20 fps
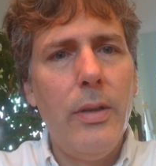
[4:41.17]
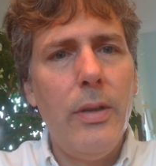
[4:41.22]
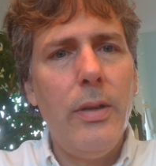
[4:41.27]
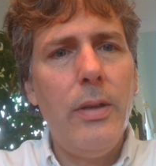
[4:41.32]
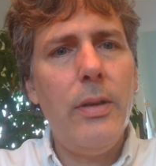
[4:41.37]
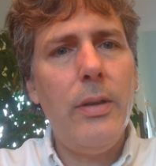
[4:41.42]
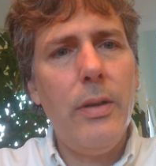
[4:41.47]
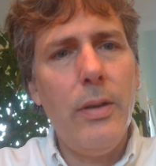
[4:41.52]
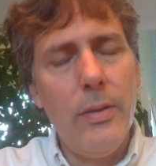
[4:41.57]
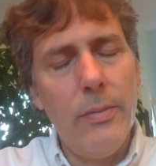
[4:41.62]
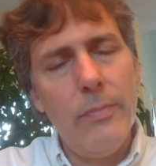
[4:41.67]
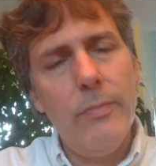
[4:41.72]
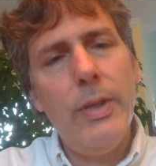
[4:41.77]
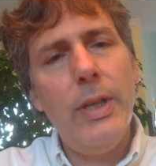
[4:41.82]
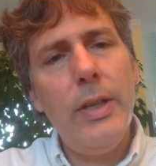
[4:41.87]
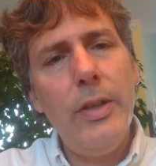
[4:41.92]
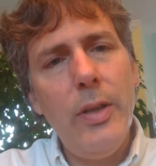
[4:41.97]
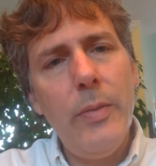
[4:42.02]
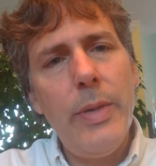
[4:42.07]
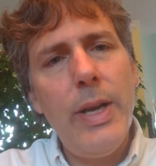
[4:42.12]
Oh,
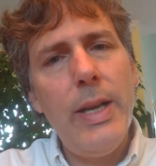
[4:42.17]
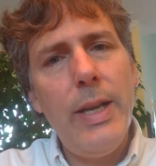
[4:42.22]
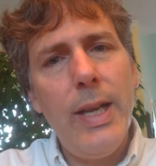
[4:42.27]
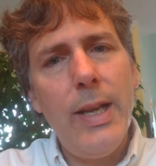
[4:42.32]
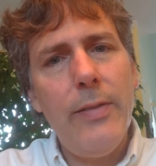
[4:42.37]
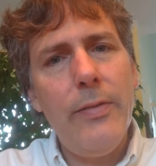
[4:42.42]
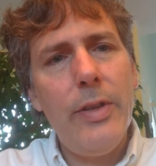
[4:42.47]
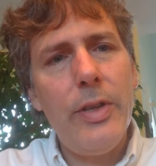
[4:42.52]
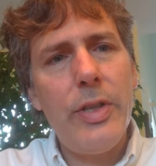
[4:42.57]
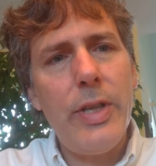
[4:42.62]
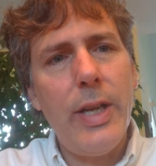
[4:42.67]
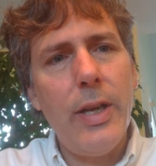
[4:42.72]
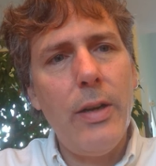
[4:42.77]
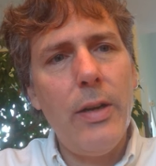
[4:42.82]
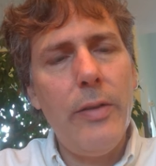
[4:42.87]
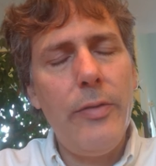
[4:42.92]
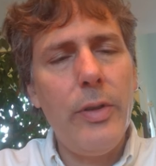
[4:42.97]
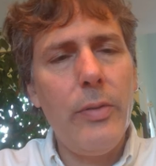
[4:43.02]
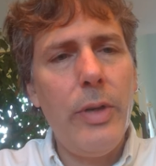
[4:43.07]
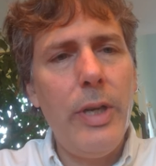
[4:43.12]
well, you might have this error.
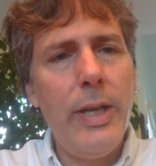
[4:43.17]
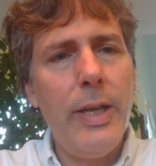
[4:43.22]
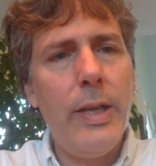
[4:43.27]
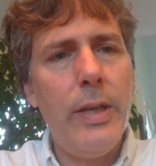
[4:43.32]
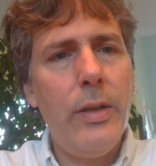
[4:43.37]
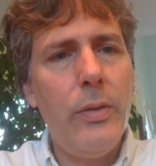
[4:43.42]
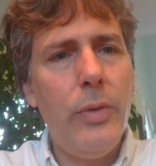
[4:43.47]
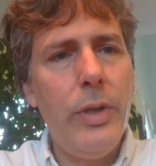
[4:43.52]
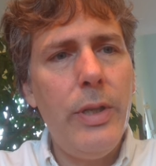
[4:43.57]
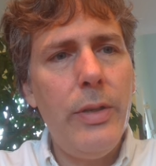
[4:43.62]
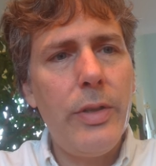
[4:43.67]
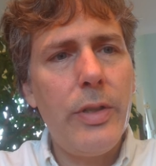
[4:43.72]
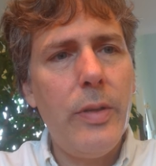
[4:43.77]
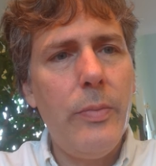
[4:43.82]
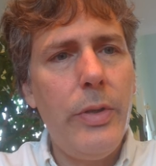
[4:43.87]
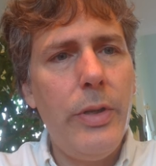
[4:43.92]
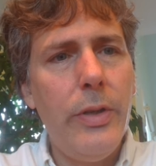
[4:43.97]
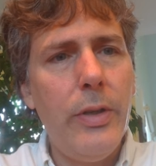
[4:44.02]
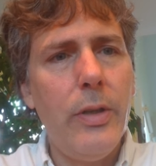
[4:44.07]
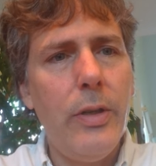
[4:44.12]
If you're running on a Windows
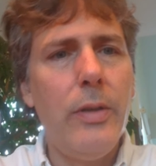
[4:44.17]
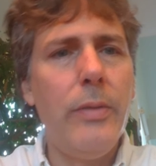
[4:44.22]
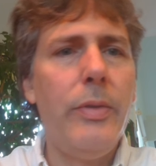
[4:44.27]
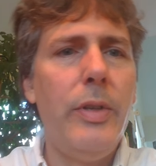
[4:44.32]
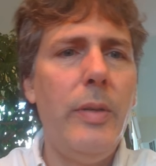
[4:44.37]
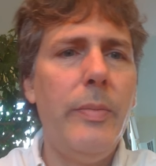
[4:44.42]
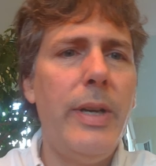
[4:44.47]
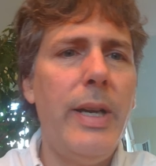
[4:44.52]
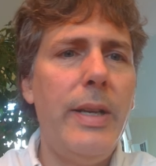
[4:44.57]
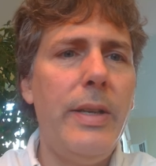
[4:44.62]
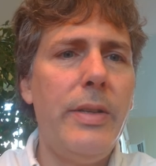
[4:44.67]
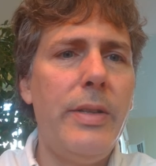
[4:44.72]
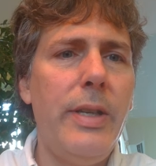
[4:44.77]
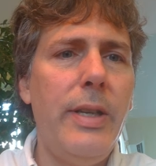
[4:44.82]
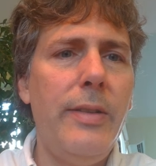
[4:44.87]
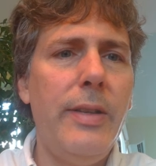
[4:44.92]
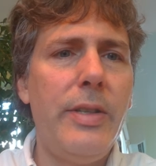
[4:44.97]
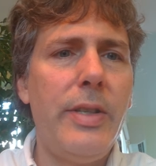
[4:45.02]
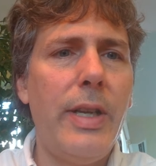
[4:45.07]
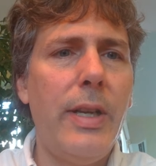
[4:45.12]
computer, you might see
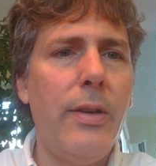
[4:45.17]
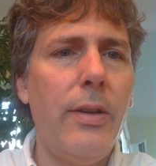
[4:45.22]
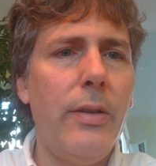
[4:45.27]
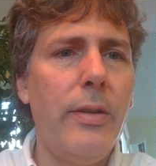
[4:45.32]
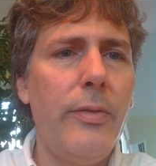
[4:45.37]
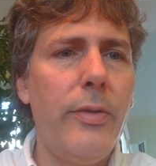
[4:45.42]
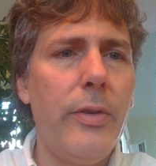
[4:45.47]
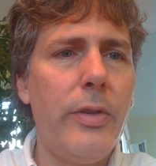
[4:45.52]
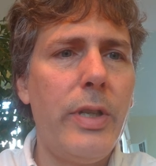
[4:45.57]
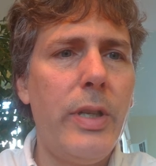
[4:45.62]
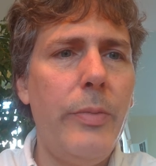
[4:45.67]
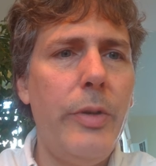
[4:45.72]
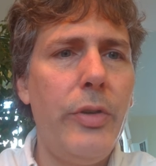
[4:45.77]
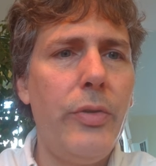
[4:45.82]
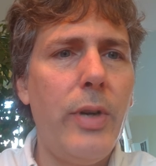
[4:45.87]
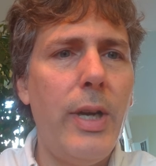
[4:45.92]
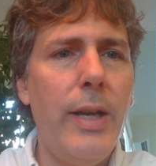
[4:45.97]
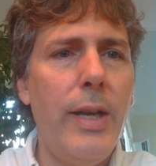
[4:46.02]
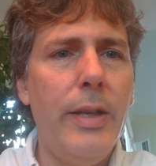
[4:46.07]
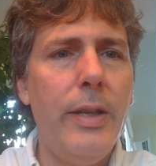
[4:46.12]
this error the first time you
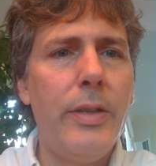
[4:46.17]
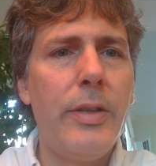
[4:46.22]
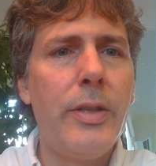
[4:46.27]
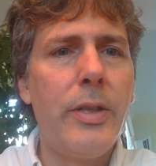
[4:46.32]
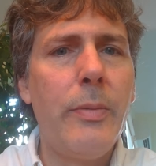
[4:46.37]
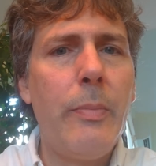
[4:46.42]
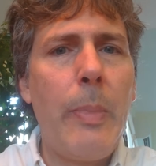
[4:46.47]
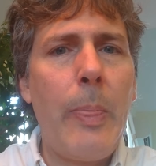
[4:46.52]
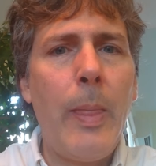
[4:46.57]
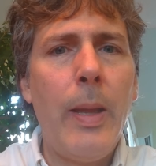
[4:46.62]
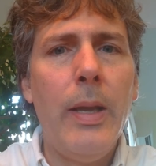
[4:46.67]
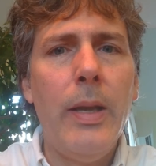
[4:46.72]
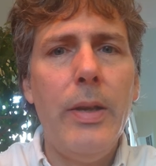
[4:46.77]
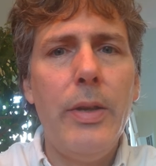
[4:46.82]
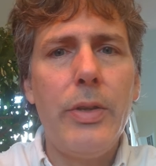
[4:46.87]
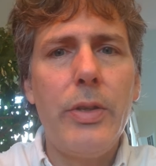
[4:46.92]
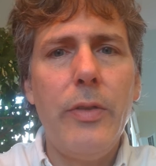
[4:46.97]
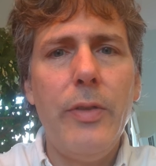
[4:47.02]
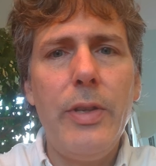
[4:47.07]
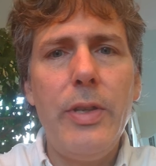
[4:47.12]
try this.
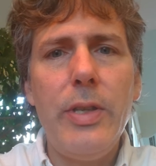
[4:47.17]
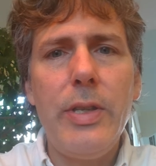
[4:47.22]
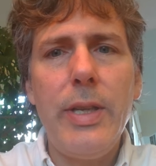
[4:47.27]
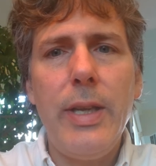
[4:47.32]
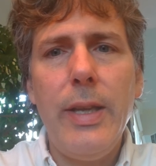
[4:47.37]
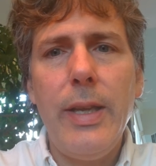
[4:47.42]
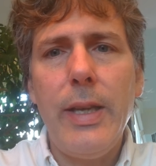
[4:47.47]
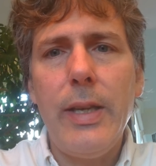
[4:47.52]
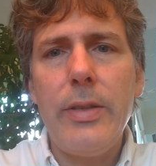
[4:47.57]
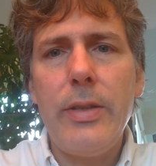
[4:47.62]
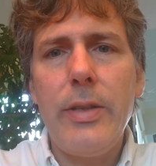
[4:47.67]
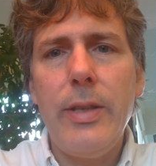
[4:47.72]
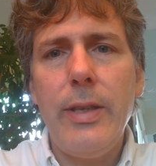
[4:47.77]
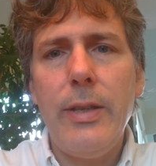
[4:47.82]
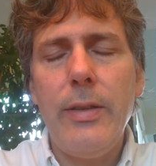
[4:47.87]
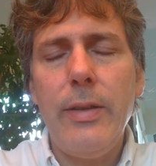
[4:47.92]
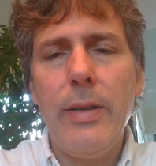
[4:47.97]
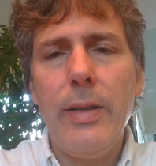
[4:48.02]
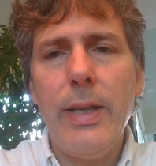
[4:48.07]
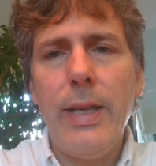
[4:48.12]
So this is telling us
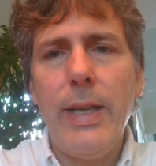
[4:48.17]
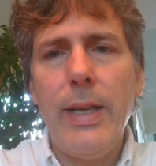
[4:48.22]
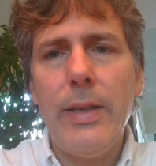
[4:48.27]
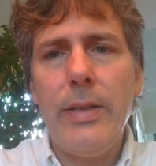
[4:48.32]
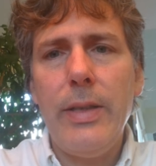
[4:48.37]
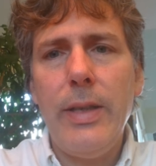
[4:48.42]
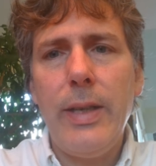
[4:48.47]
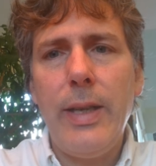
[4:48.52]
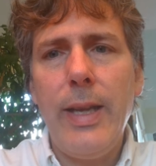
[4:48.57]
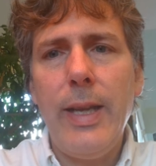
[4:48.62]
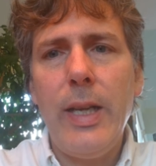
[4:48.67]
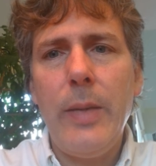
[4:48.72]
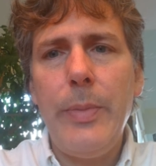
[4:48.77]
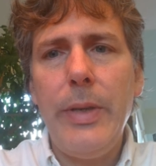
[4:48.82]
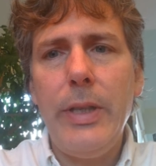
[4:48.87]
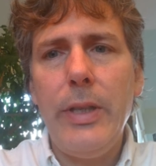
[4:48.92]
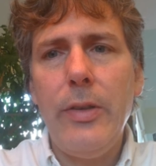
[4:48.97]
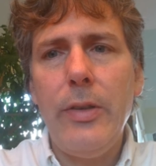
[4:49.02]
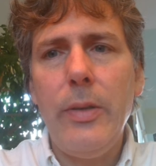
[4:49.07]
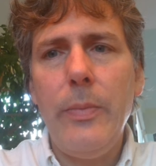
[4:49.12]
that it cannot be
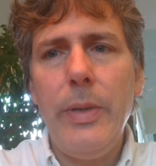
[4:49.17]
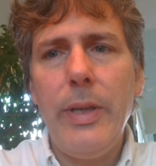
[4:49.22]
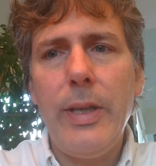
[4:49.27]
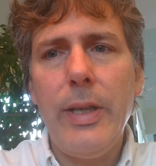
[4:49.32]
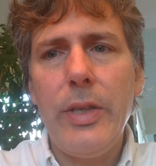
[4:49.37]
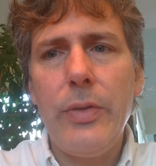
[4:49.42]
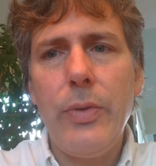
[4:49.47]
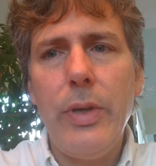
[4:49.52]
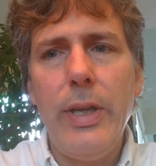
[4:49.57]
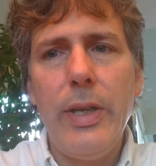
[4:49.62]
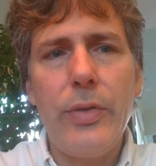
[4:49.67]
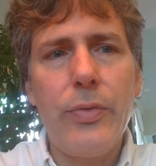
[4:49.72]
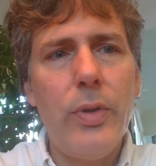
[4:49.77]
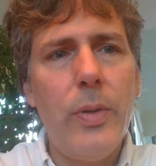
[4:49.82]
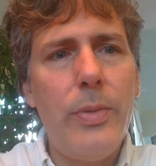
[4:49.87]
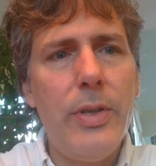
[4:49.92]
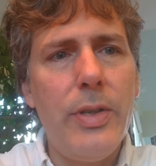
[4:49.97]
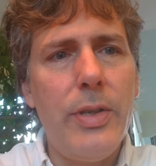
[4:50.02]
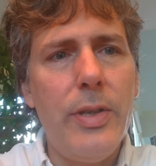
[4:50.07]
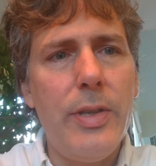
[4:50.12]
loaded because running
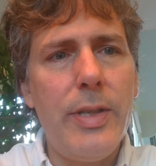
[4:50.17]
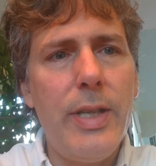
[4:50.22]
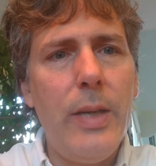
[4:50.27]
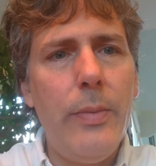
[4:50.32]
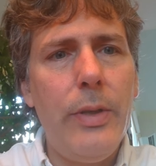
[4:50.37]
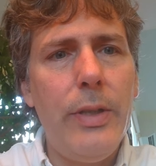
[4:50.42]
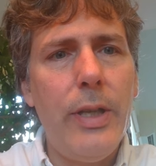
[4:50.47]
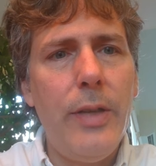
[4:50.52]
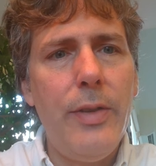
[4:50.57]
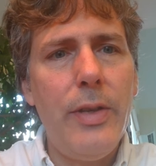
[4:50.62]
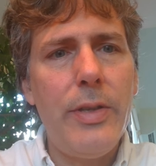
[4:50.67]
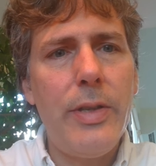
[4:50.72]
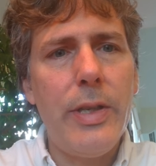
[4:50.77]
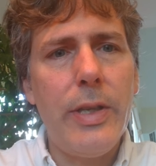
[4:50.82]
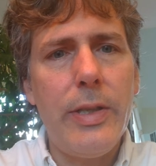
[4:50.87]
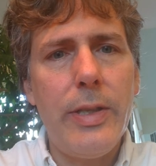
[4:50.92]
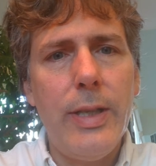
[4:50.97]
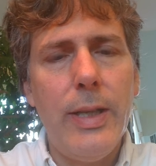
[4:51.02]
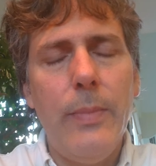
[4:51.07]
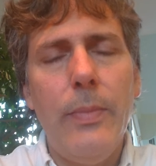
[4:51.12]
scripts is disabled on this
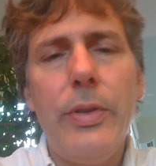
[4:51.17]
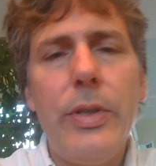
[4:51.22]
system.